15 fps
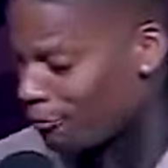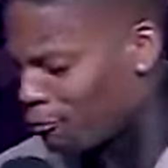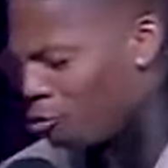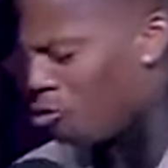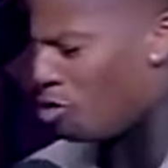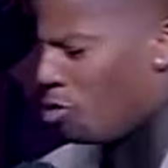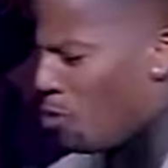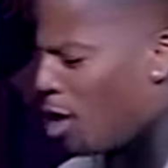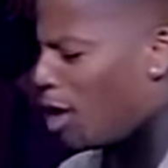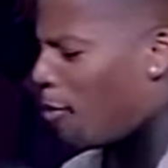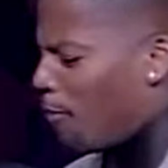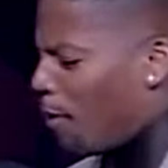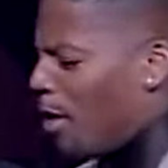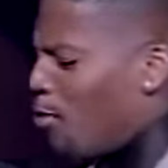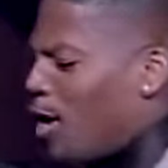If you knew you
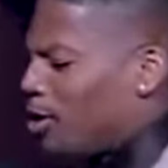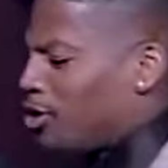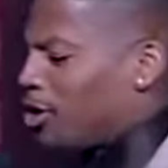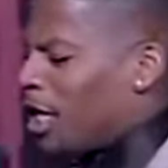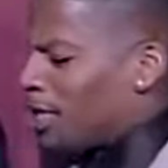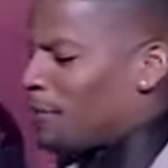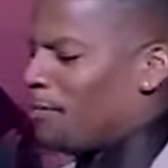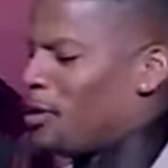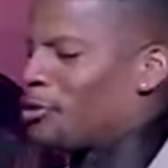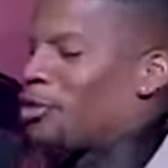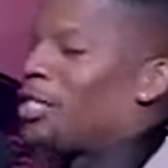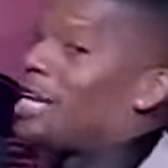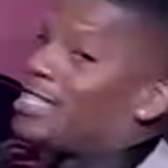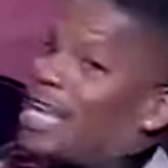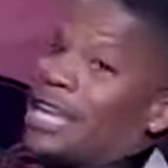weren't gonna pay, why'd you take the
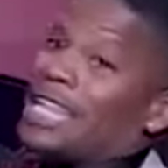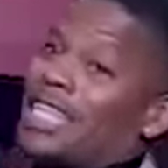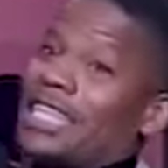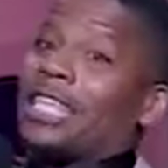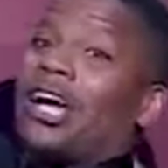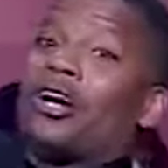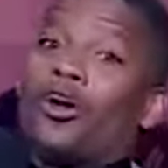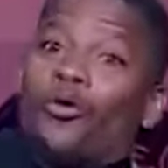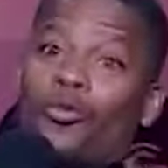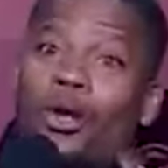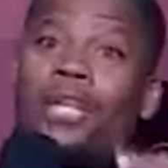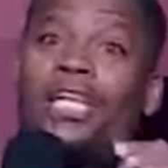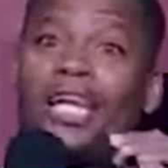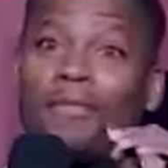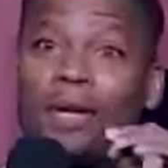merchandise? I didn't think y'all
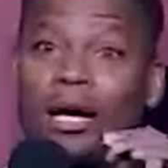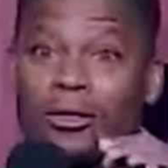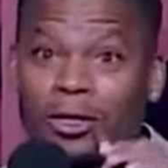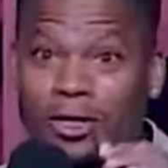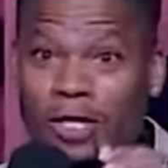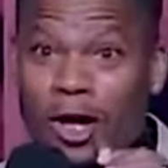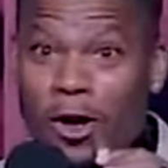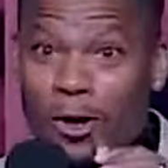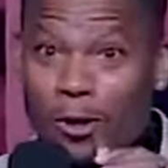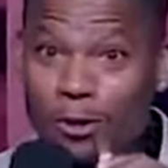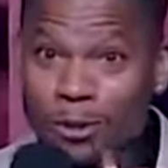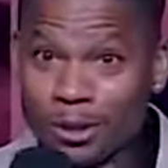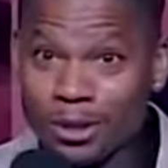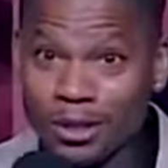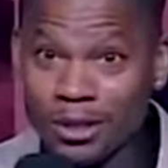gonna really let me out the
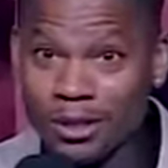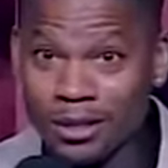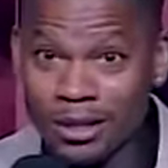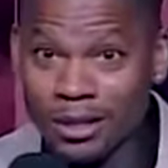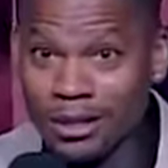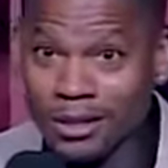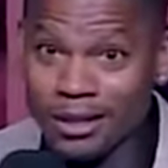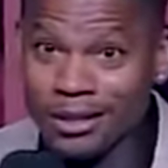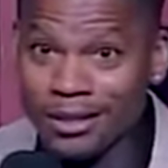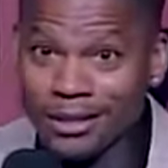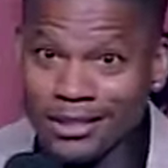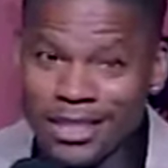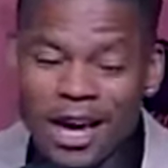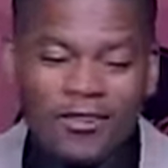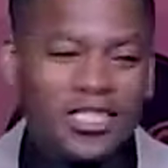store.
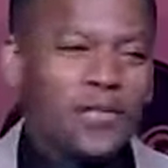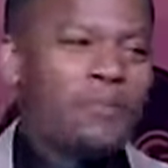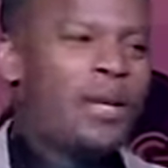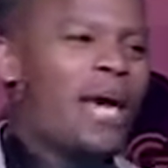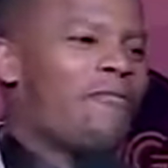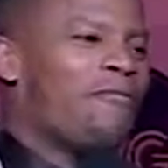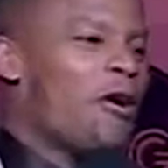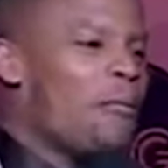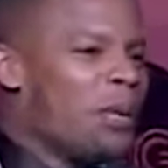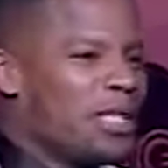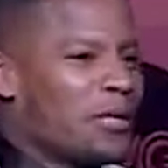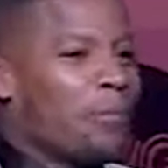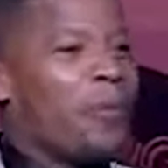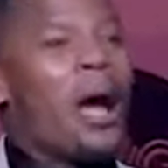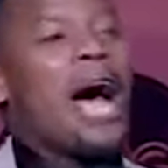You ever see black folk
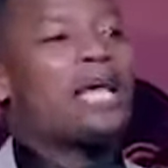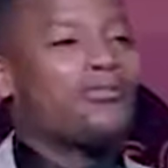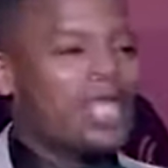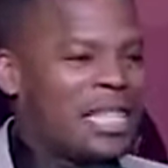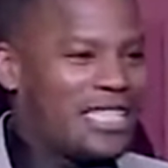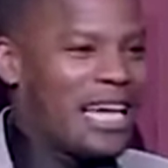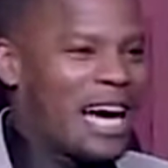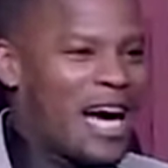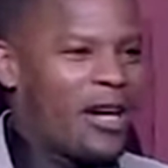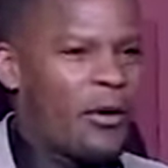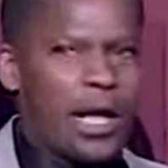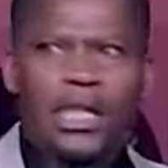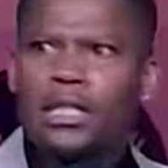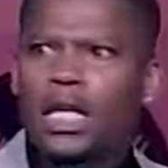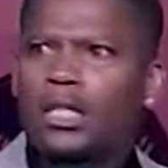be surprised when they take
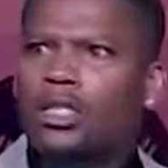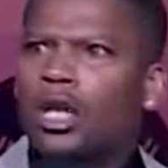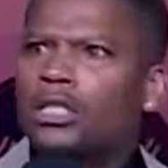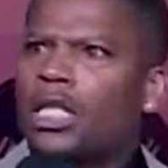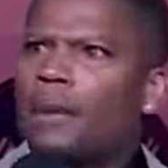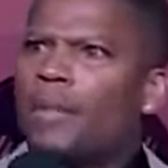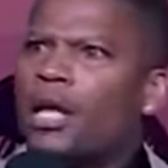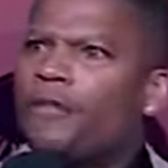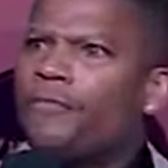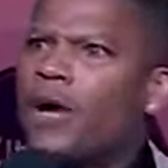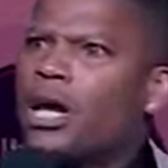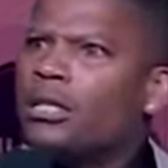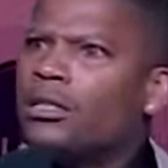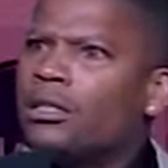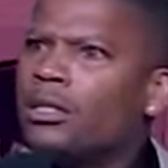our credit? They took that
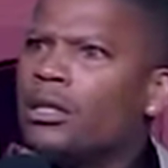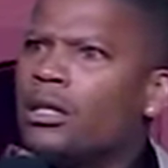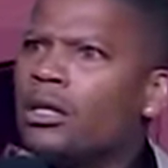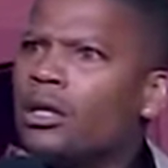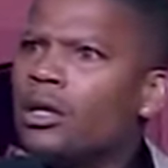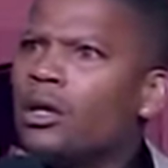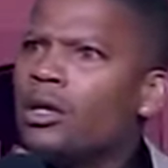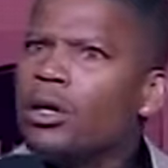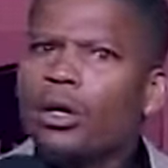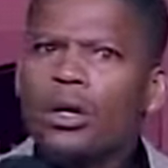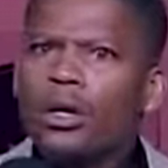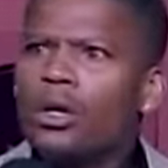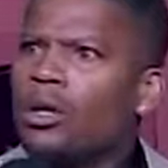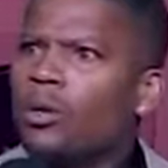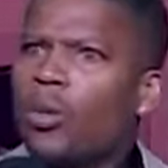motherfucker?
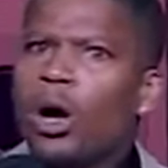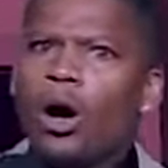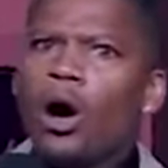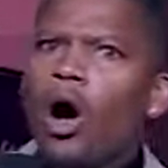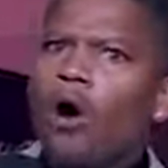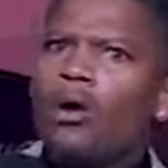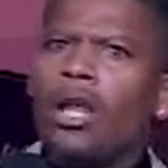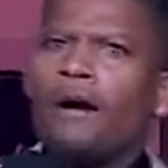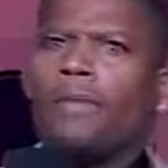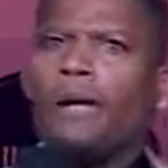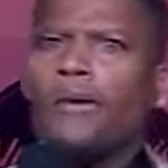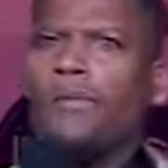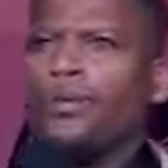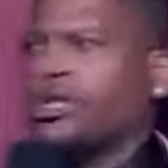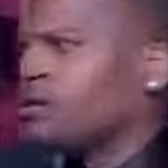Well, hold
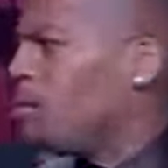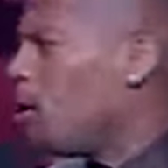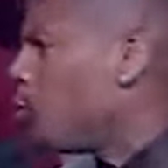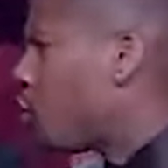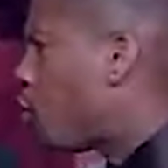up. Let me put some